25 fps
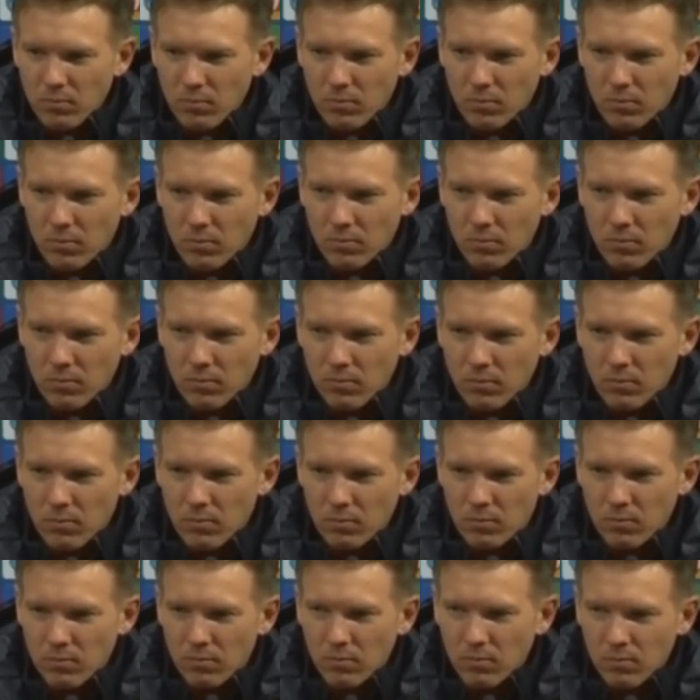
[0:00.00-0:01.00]

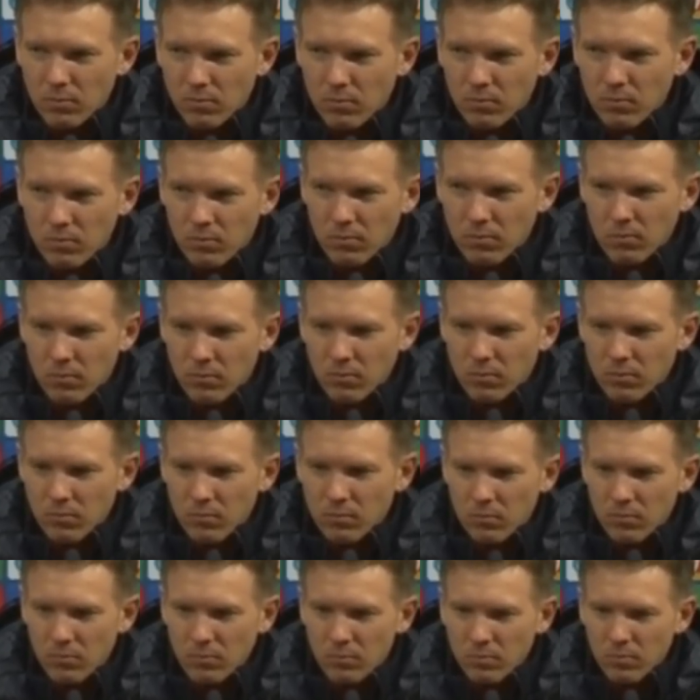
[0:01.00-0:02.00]

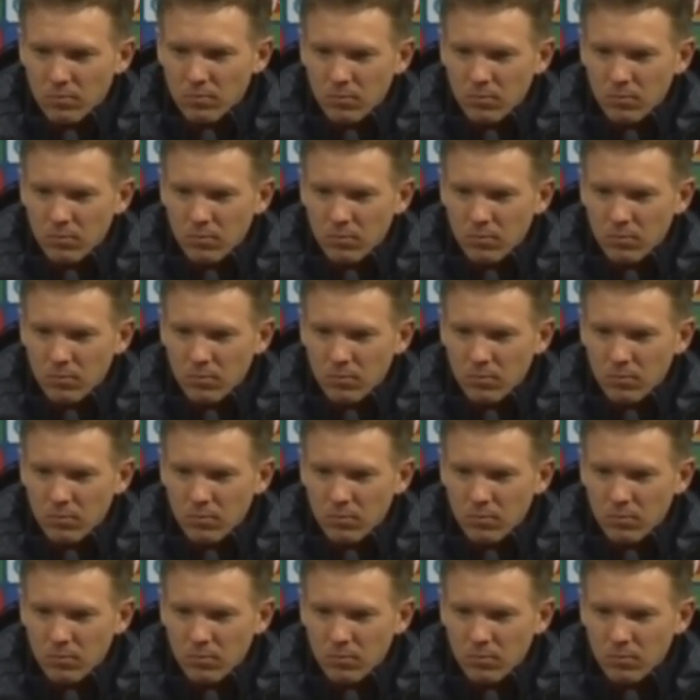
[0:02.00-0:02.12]
(silence)